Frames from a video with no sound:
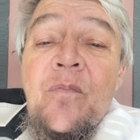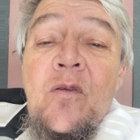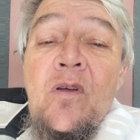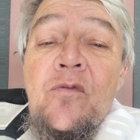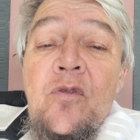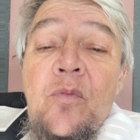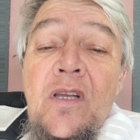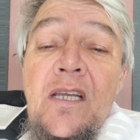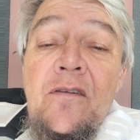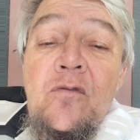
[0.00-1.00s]
one from the
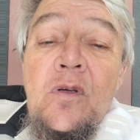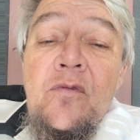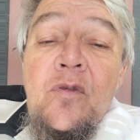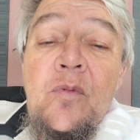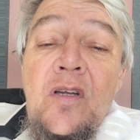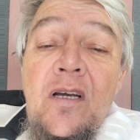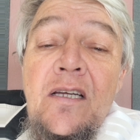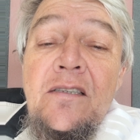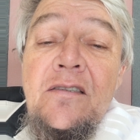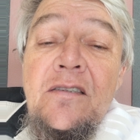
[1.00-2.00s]
left, one from the
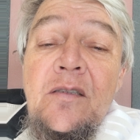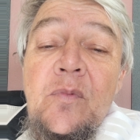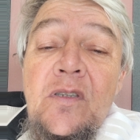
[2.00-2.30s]
right in the